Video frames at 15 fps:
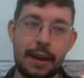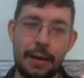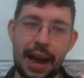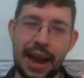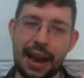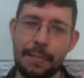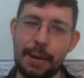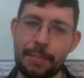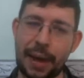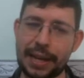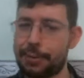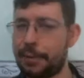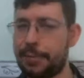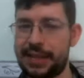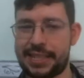And I mean, Black's
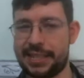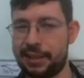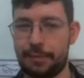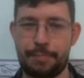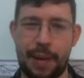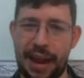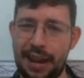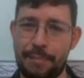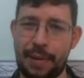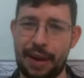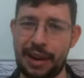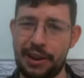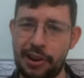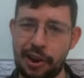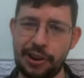probably still better,
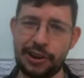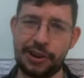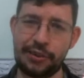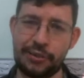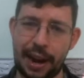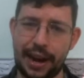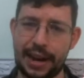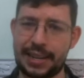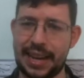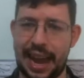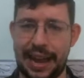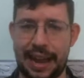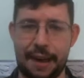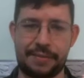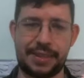but, you can try to
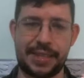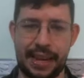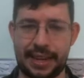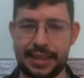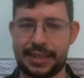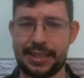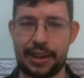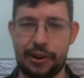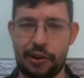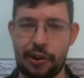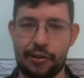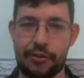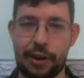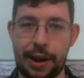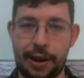take F6
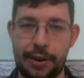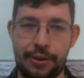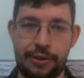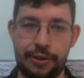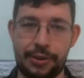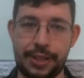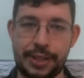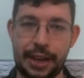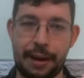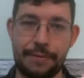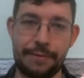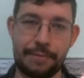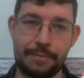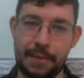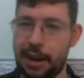and, try to do
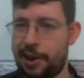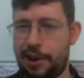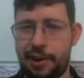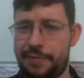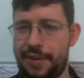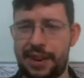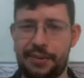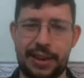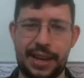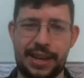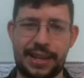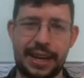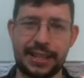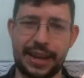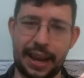stuff. I don't know if it really
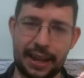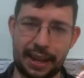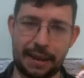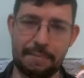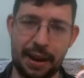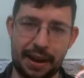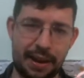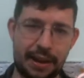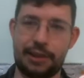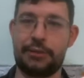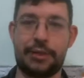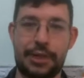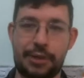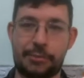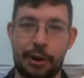does anything, but it
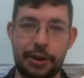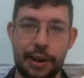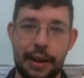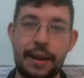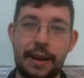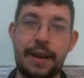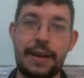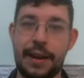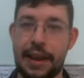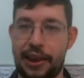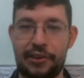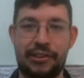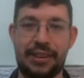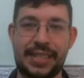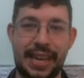looks what the
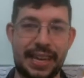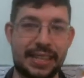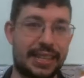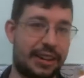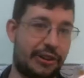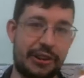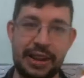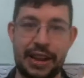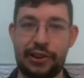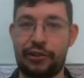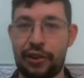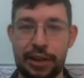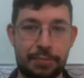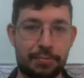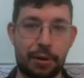engine says, and, the
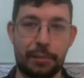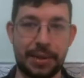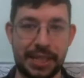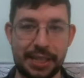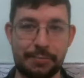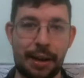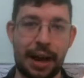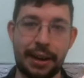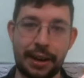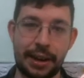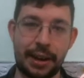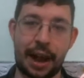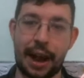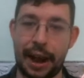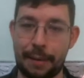engine is probably smarter
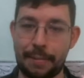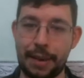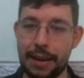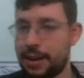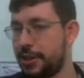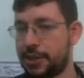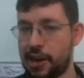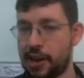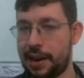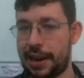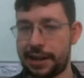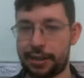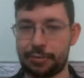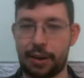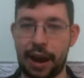than I am. So
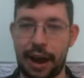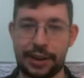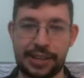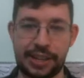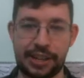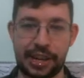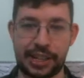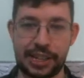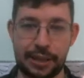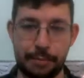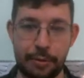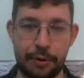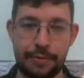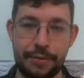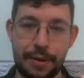that's why I suggest the
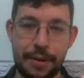move.